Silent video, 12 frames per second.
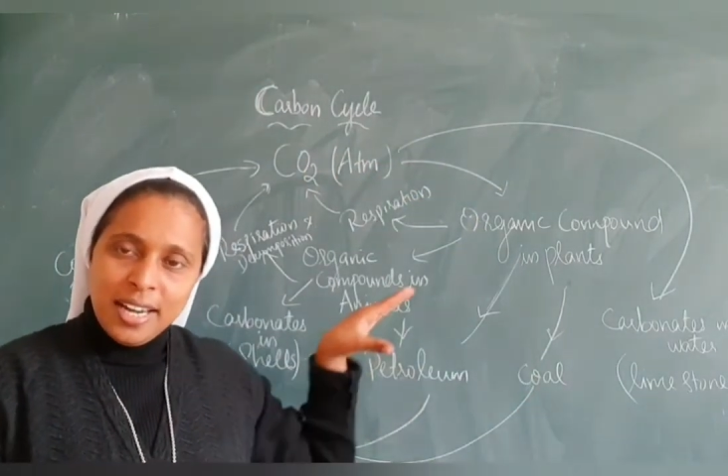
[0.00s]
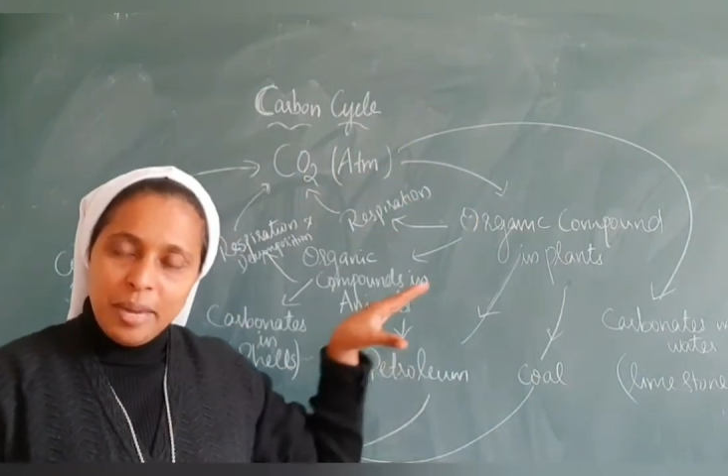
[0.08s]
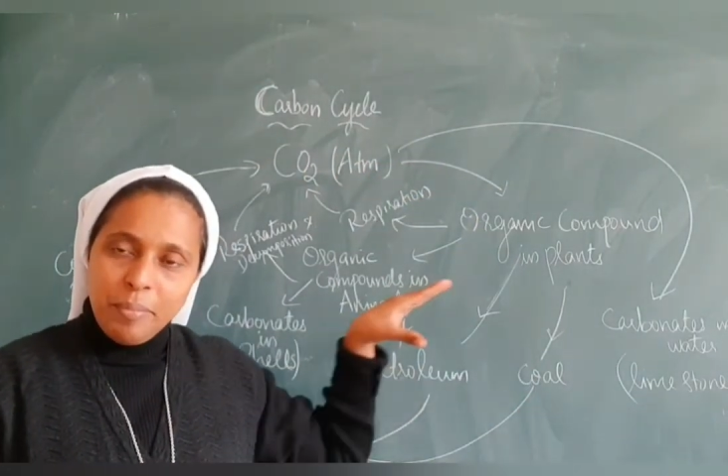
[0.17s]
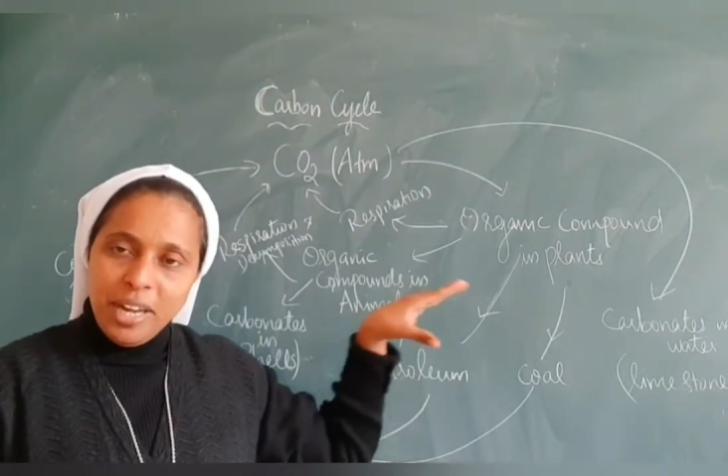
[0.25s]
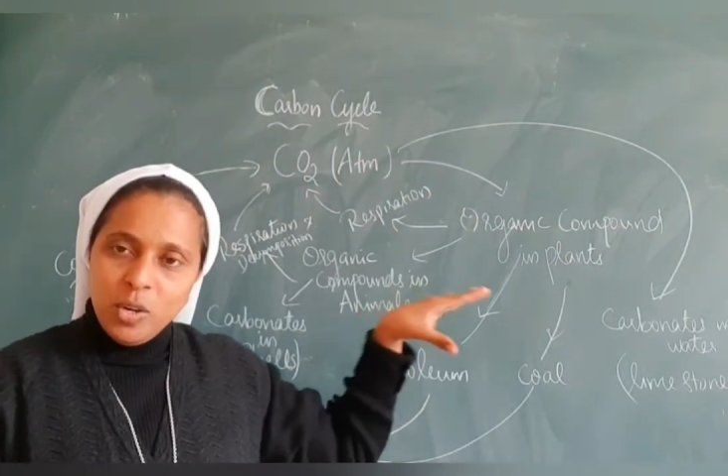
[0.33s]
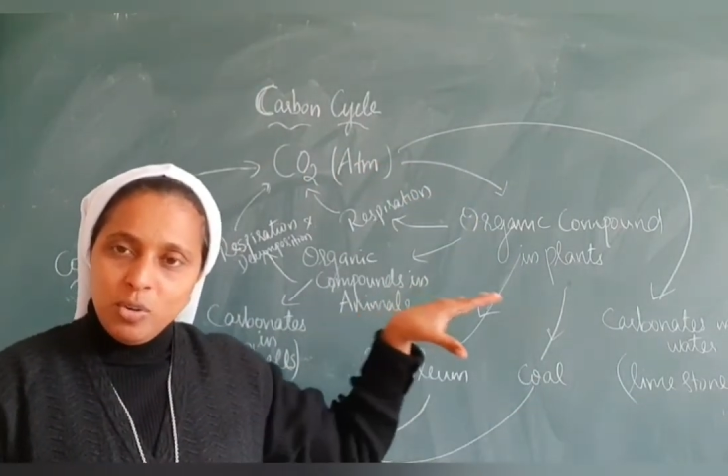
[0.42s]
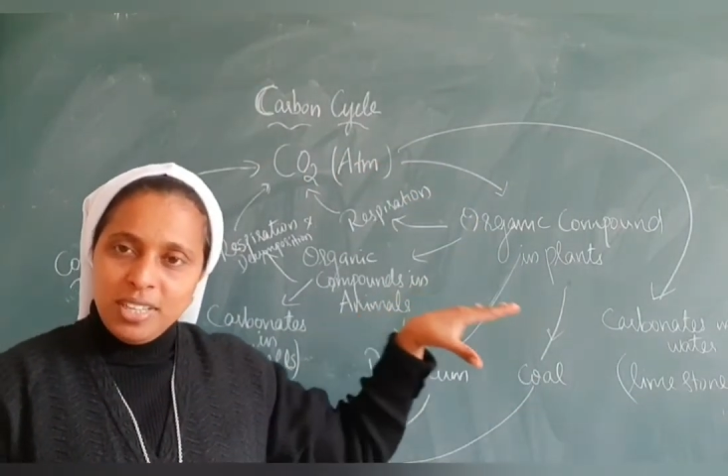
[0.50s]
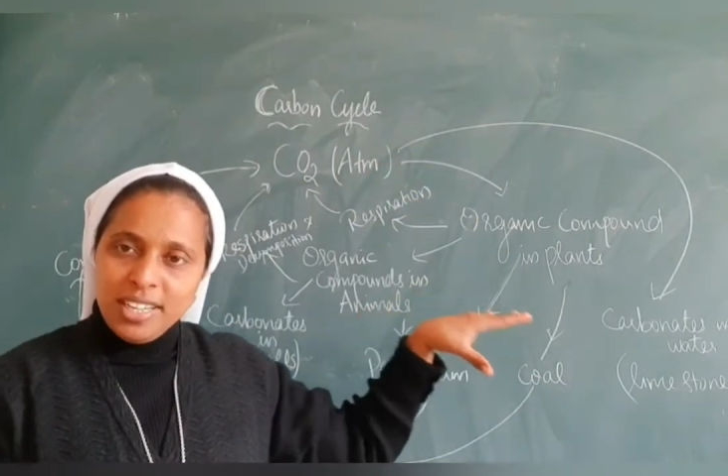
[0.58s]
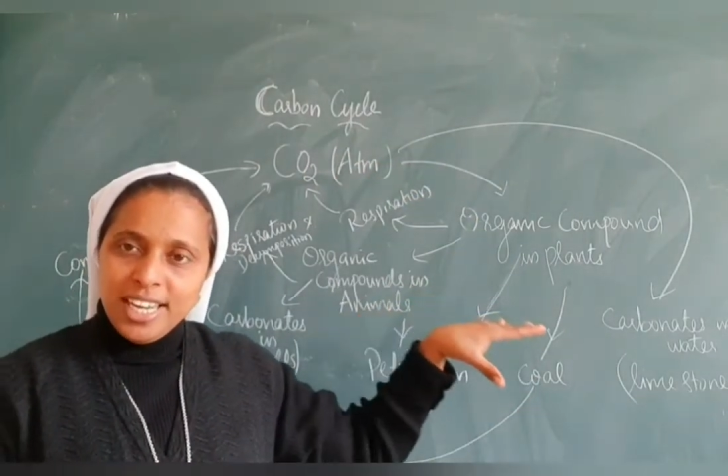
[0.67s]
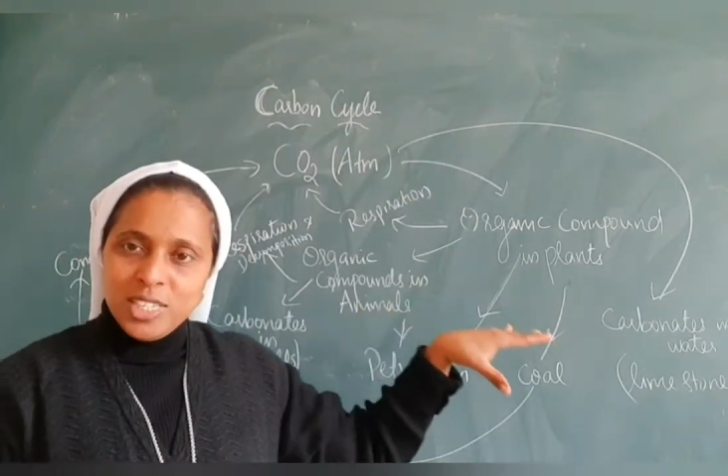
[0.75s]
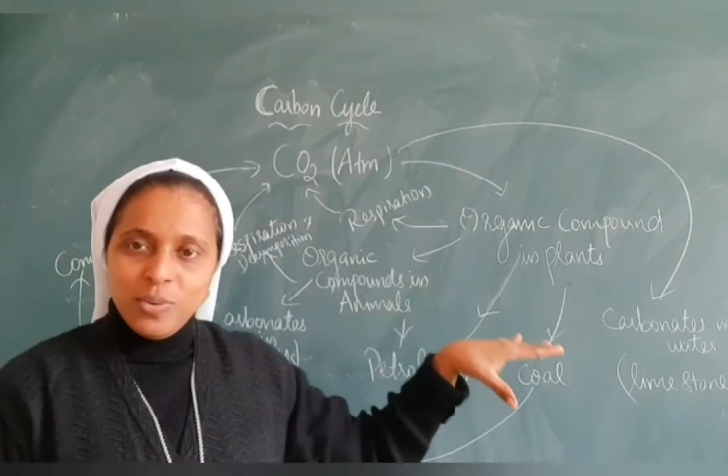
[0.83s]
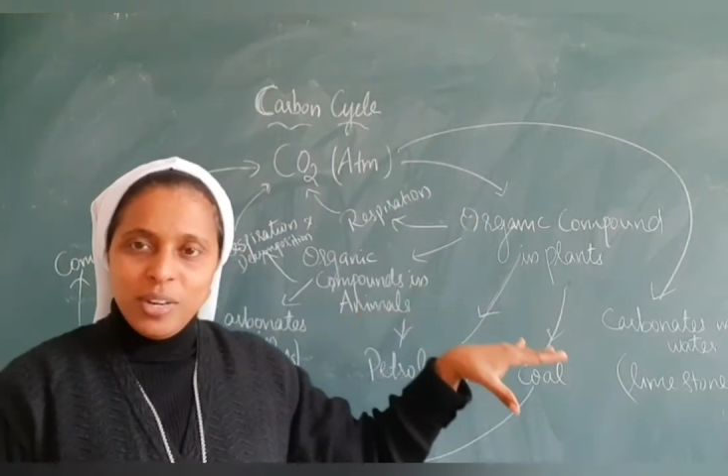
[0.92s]

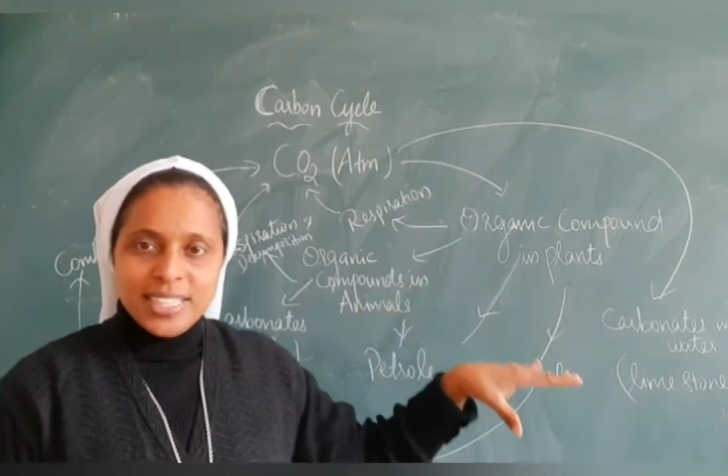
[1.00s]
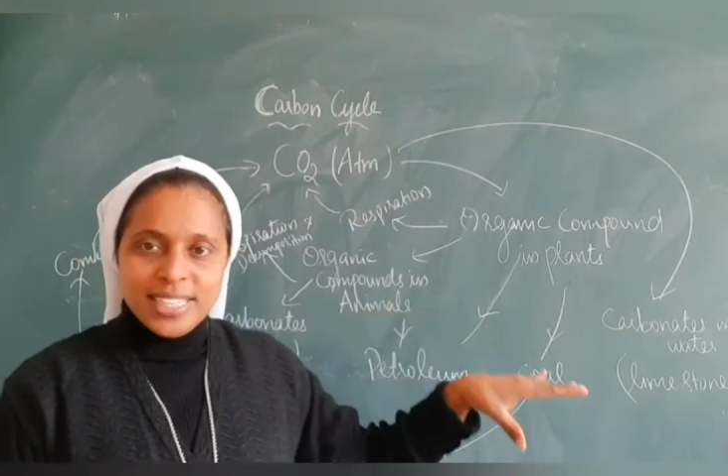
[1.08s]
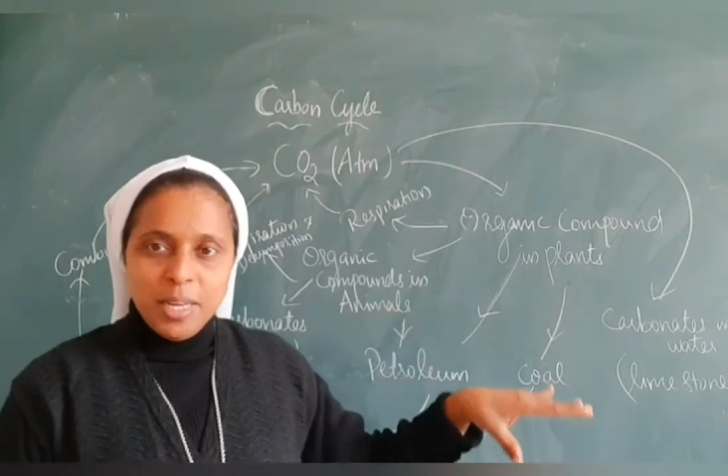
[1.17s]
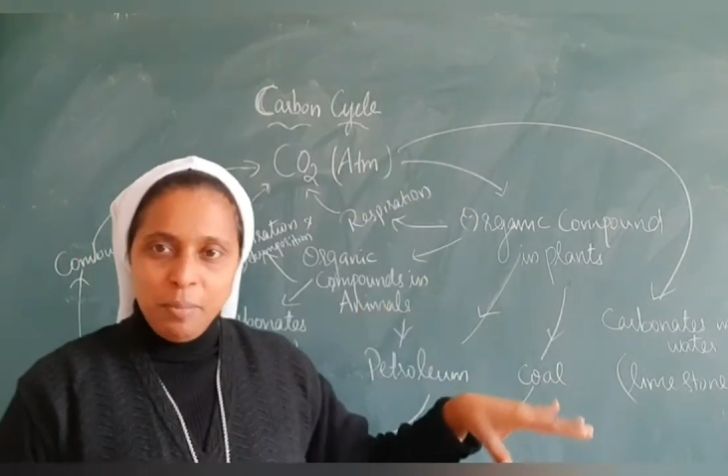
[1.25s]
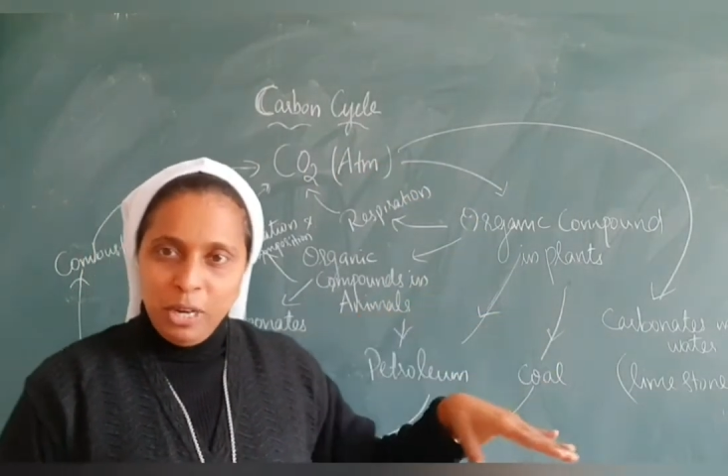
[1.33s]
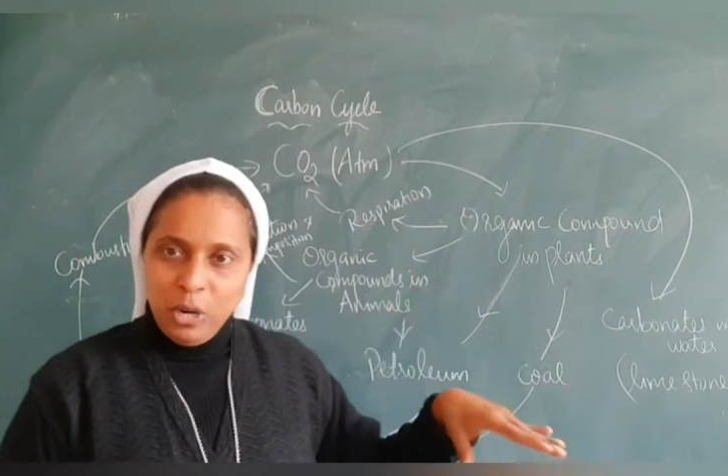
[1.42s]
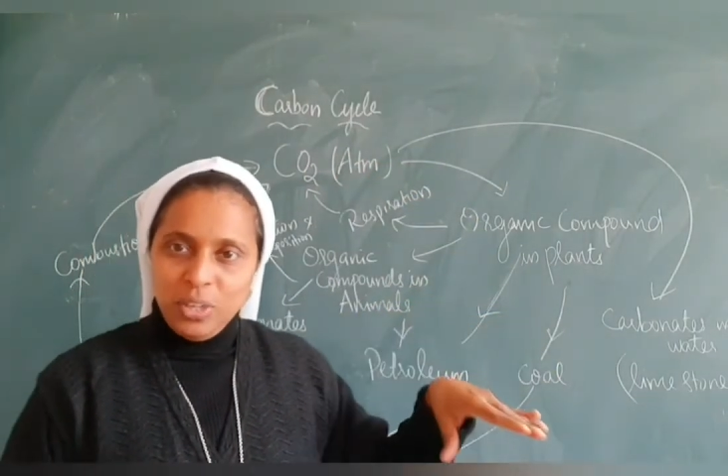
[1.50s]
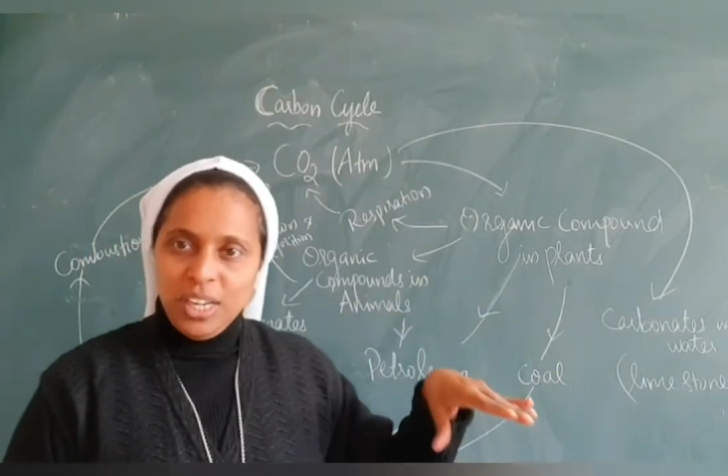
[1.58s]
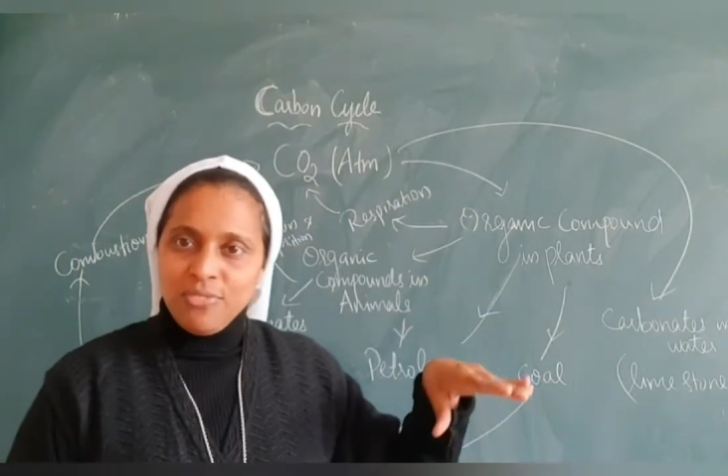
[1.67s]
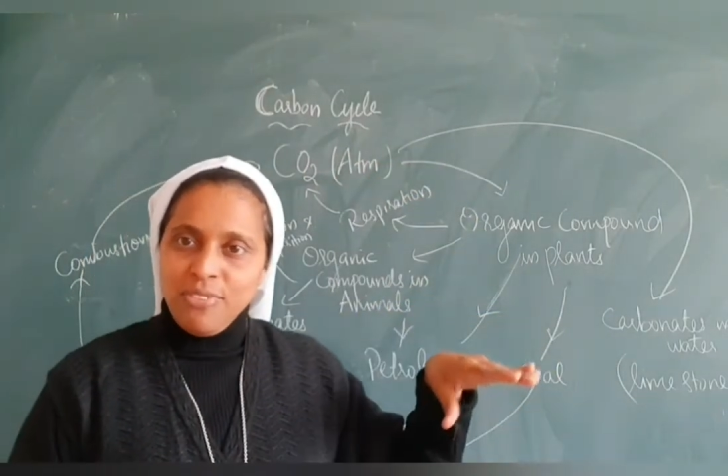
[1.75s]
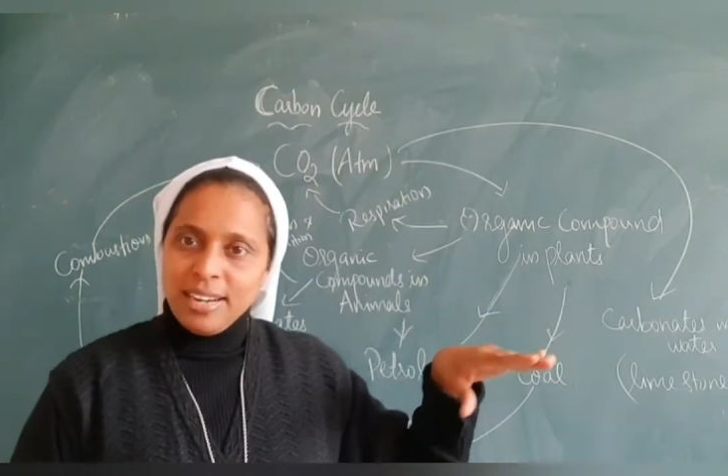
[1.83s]
biotic as well as the abiotic